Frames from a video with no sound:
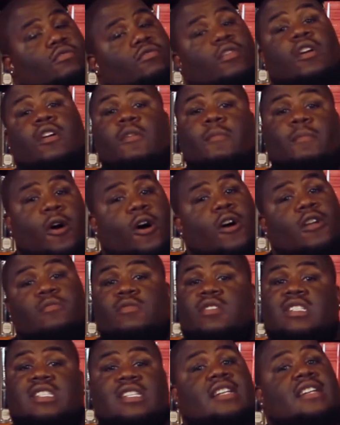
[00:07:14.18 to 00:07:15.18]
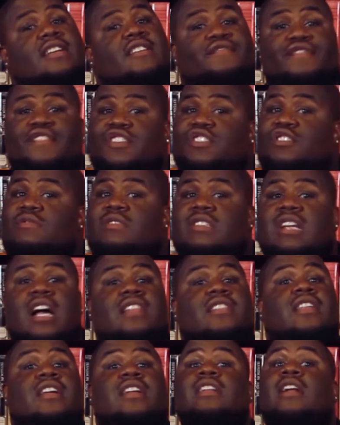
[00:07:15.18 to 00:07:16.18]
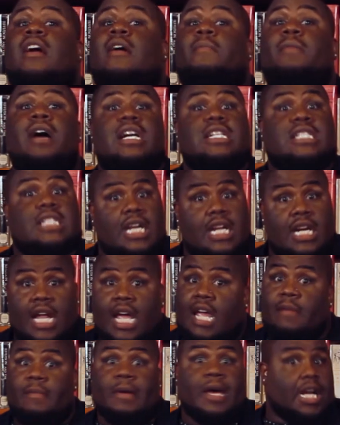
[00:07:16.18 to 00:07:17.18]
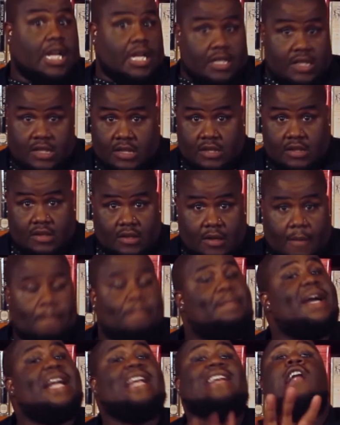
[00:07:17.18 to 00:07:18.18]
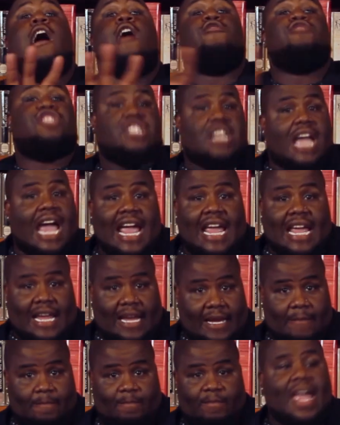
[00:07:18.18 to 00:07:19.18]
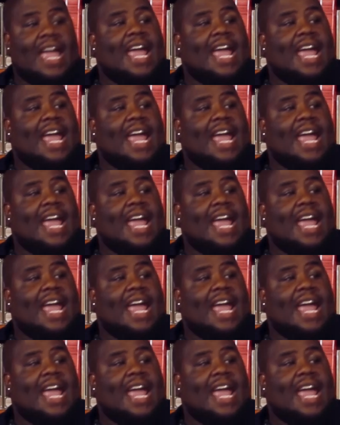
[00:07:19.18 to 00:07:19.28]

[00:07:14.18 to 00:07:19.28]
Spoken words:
throw Baltimore City officials under the bus in a minute. But no shade.